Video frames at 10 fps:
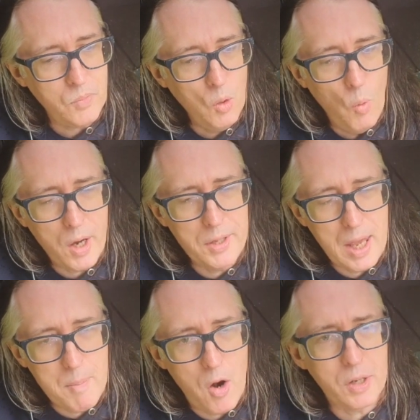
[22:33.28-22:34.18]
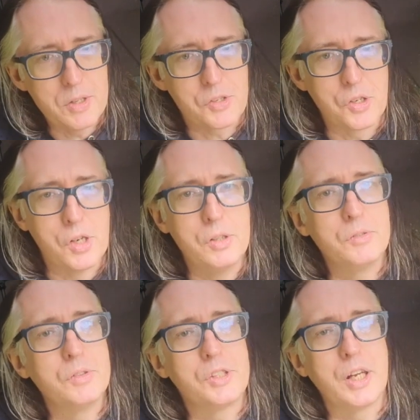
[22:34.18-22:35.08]
What can the Americans do?
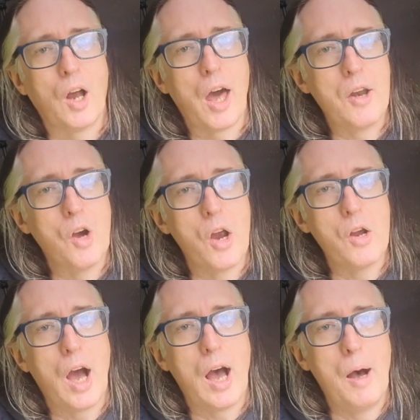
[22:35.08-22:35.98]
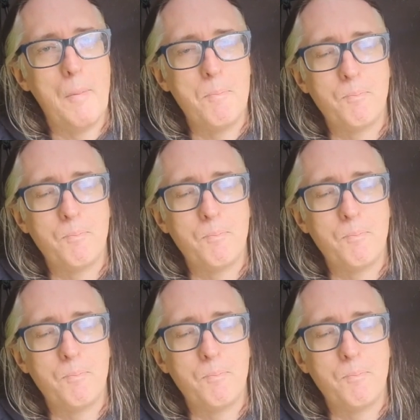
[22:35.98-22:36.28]
Shit, I don't know. I